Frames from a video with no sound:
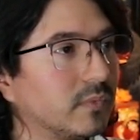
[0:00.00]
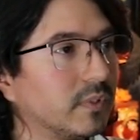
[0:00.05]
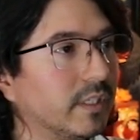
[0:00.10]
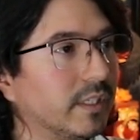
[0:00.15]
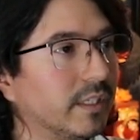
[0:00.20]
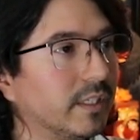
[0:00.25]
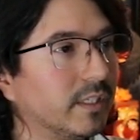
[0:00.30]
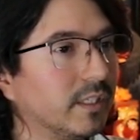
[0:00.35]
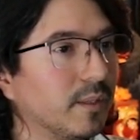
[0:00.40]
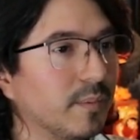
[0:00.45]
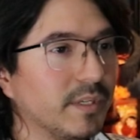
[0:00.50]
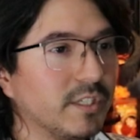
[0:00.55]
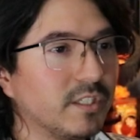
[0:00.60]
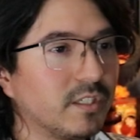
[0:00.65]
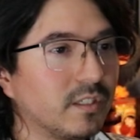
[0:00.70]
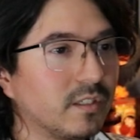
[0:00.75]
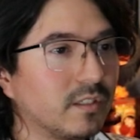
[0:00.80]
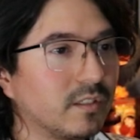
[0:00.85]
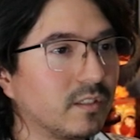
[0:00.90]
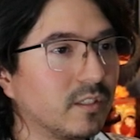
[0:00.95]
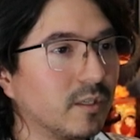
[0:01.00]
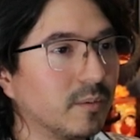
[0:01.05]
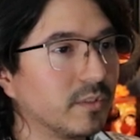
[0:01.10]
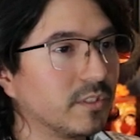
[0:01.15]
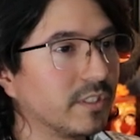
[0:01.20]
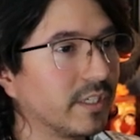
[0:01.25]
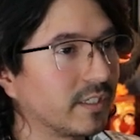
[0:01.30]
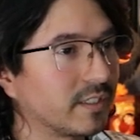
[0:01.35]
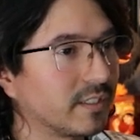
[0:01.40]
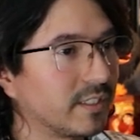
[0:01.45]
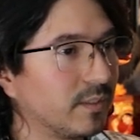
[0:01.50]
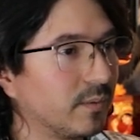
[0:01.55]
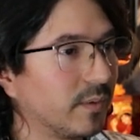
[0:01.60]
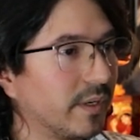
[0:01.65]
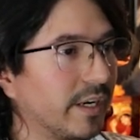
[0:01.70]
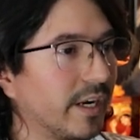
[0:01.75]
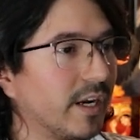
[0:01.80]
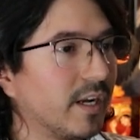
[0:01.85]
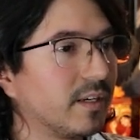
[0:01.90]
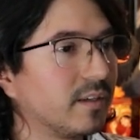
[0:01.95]
And let me double check, see what
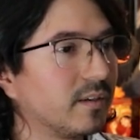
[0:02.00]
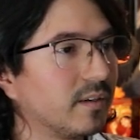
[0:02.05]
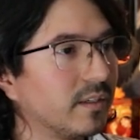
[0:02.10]
I got